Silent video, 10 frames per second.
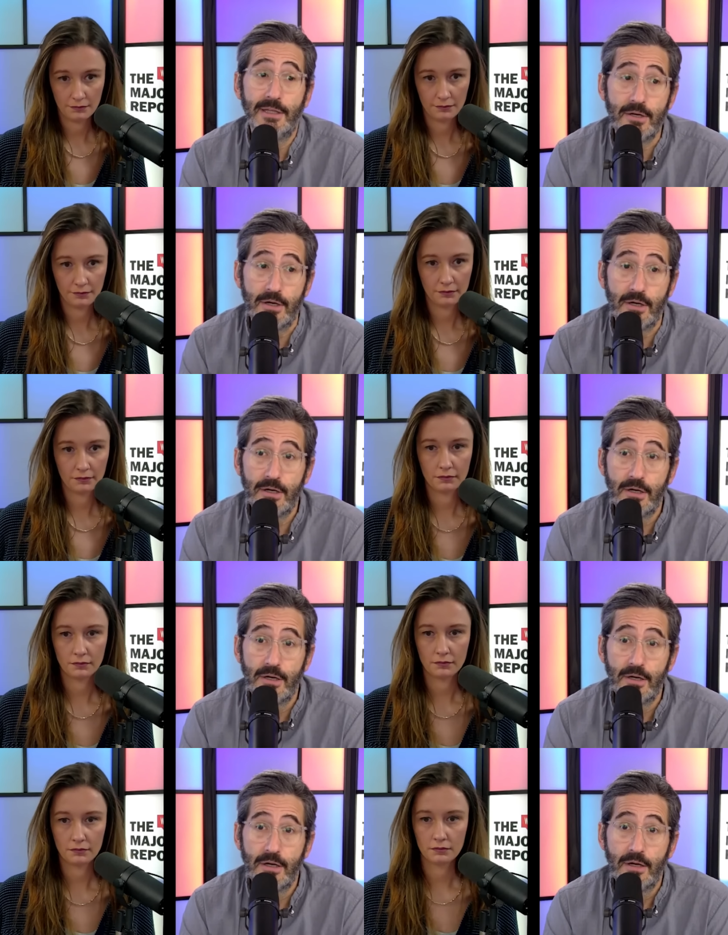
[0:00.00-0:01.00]
Speaker 1: leader
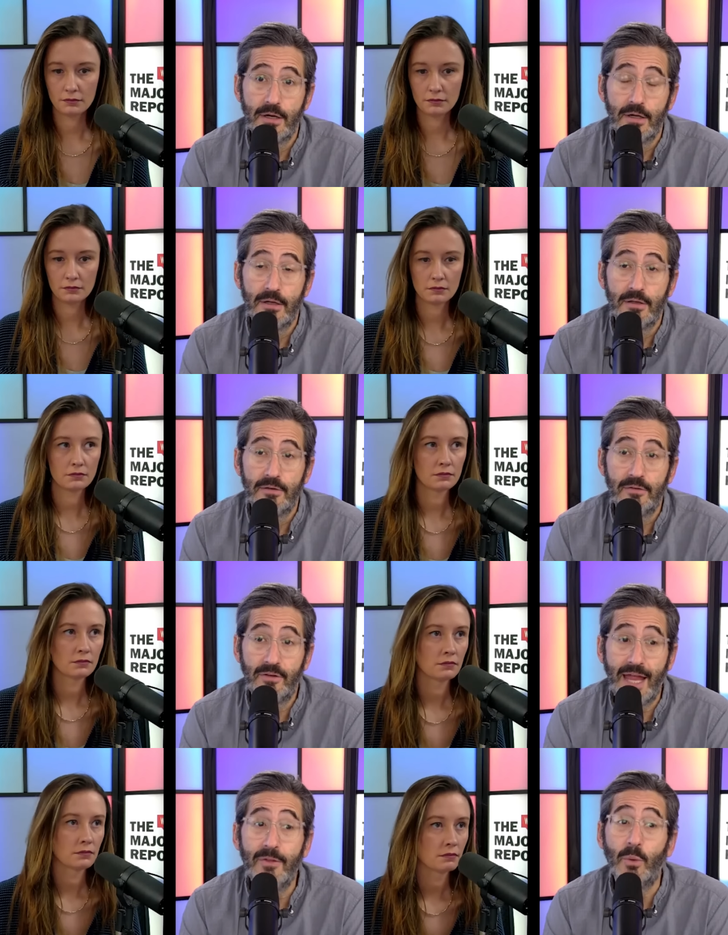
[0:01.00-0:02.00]

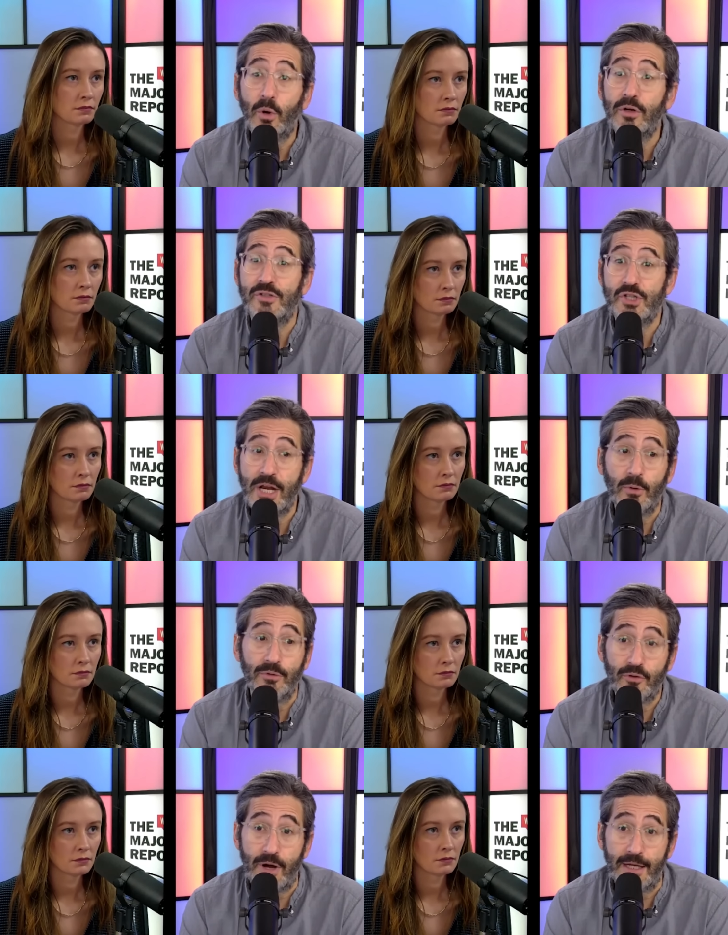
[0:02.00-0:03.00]
saying the words
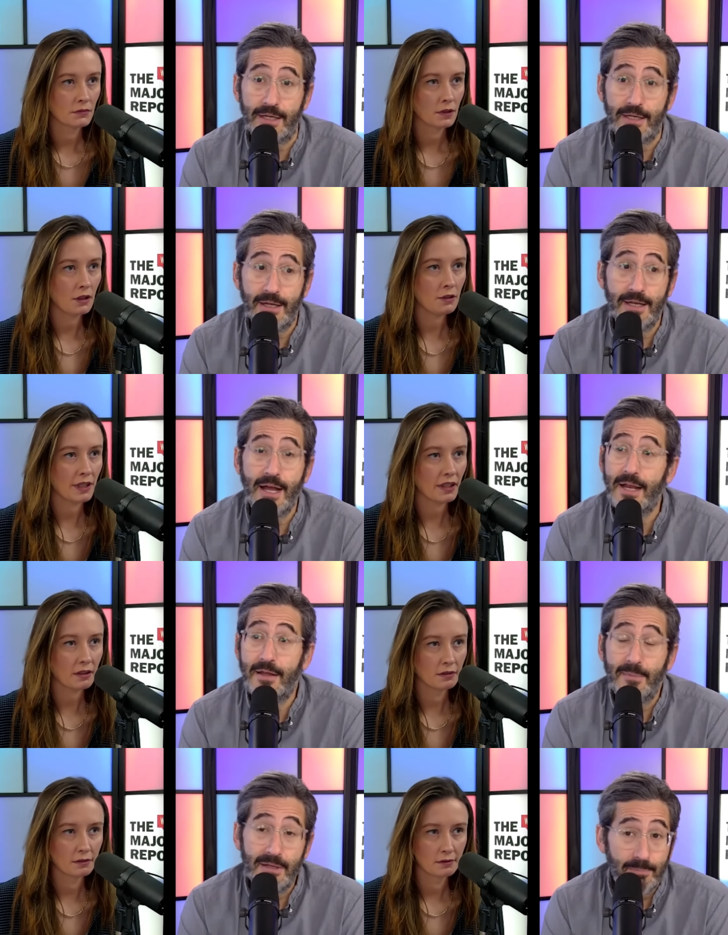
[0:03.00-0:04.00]
general strike. Oh, and yeah. not
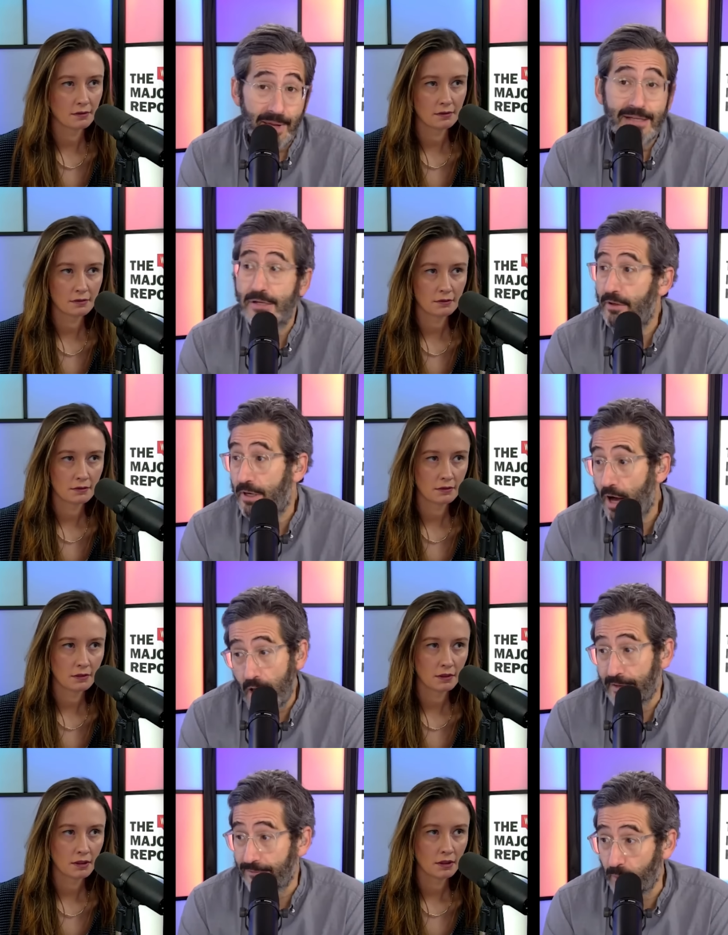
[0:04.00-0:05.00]
I mean basically
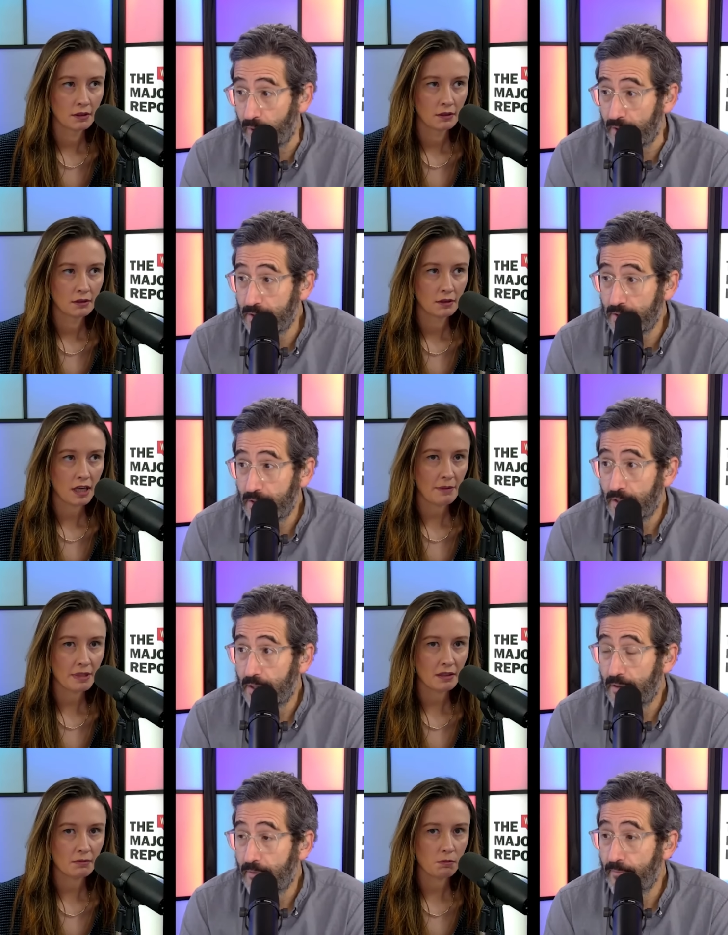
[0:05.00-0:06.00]
calling for one.
Speaker 2: I
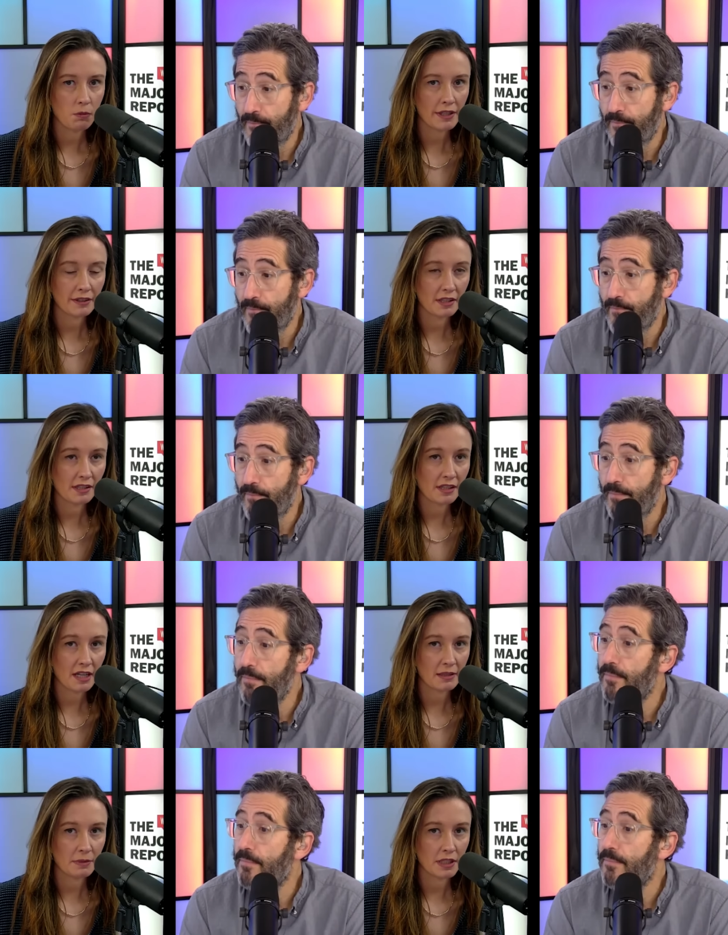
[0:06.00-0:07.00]
mean, what? This has got
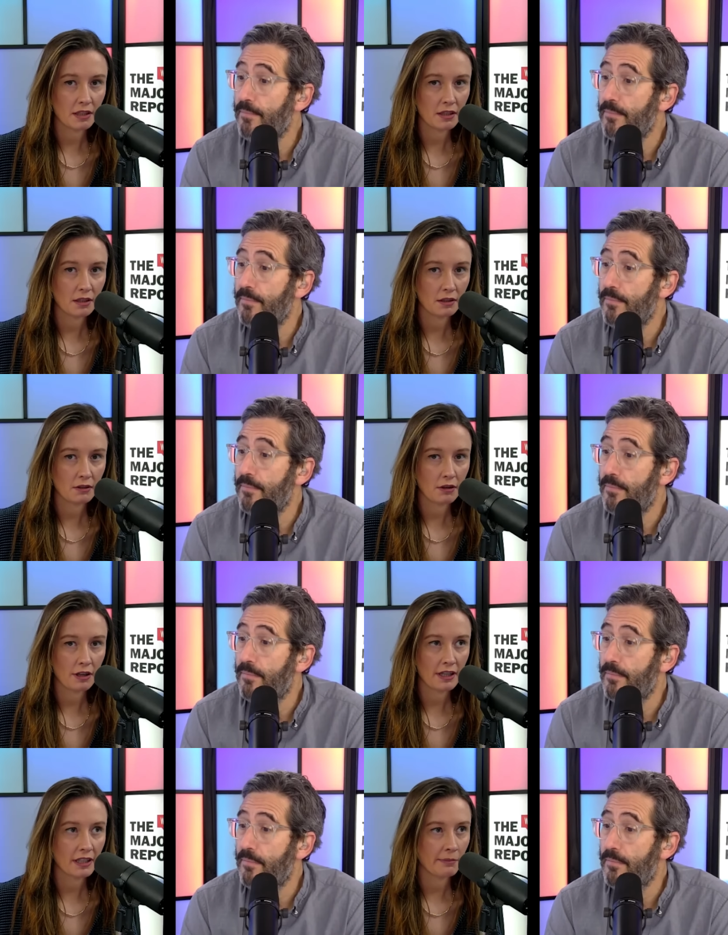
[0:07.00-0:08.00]
to be
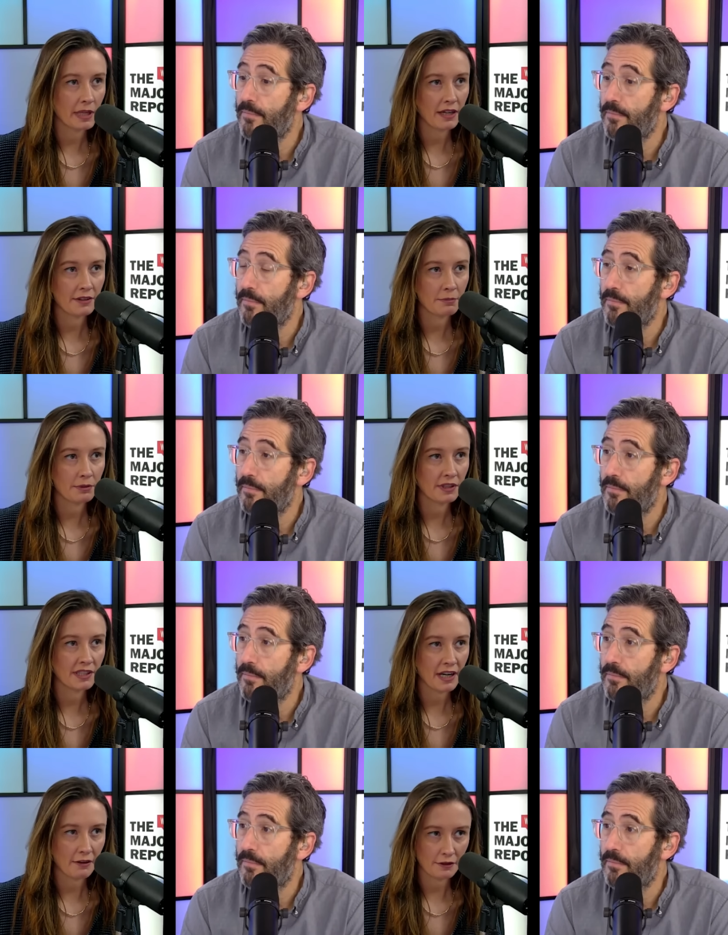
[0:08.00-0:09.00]
harkening back to
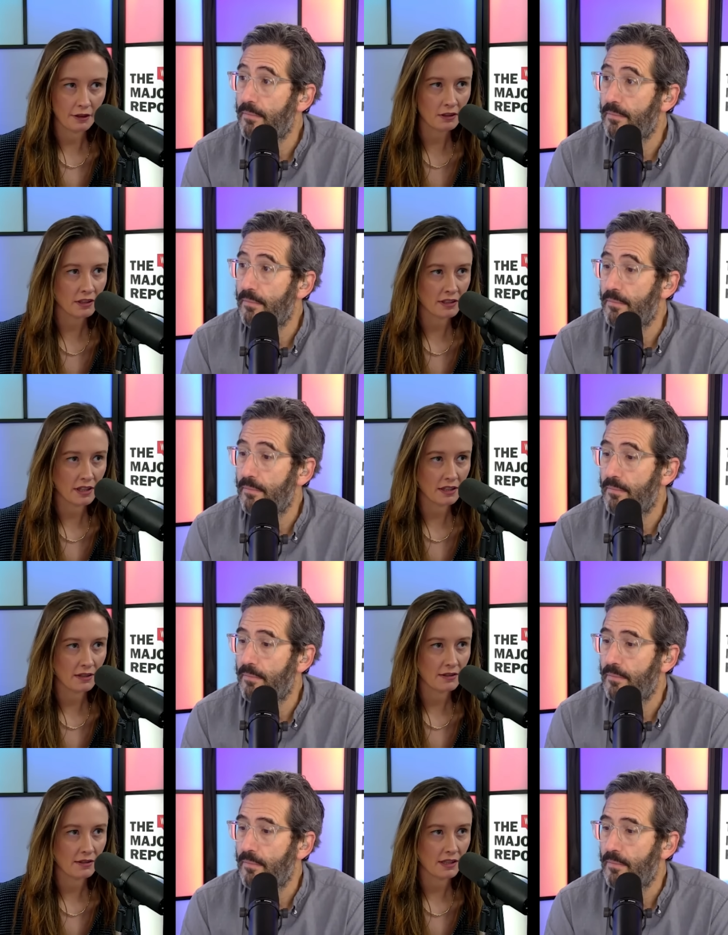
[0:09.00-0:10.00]
pre-Taft-Hartley
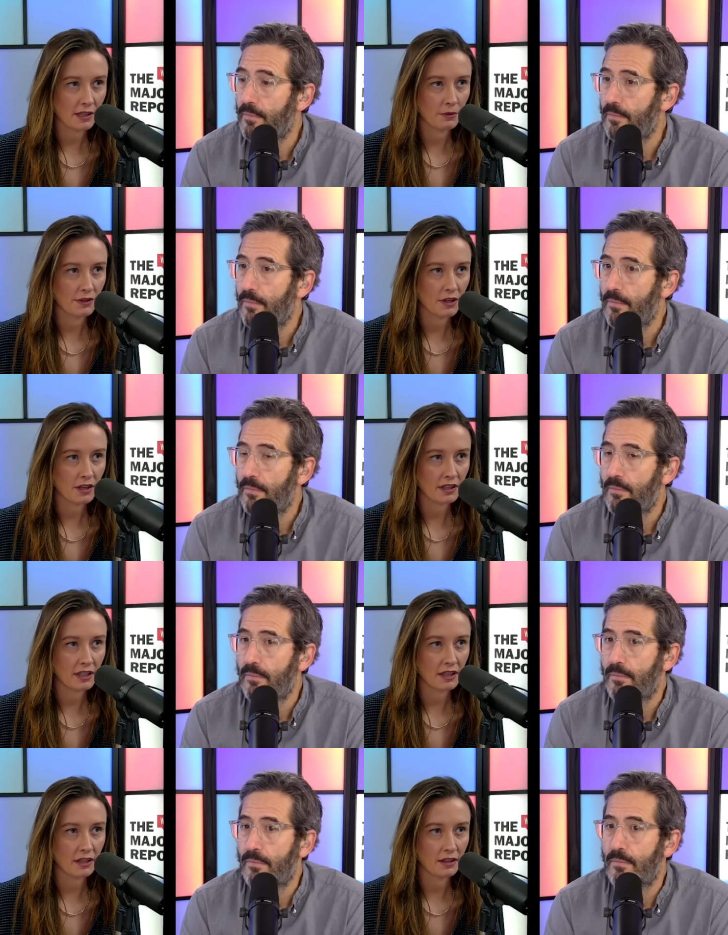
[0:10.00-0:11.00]
days. Like we're
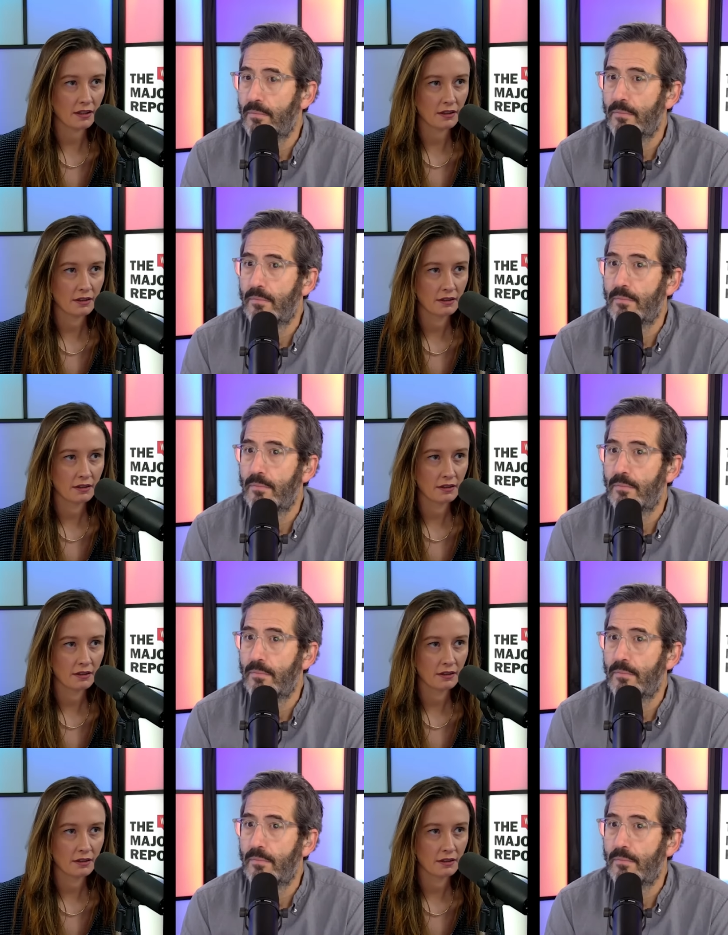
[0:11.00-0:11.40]
talking